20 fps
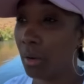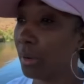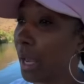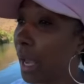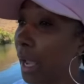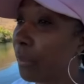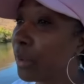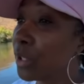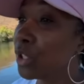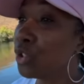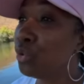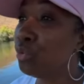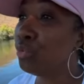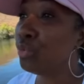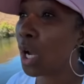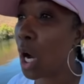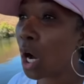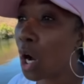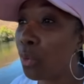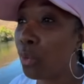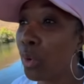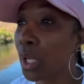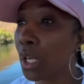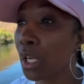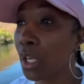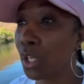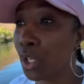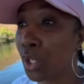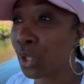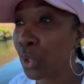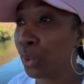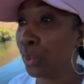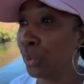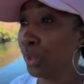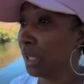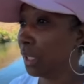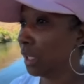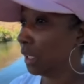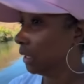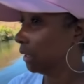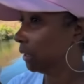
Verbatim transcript: Okay, what you don't want to do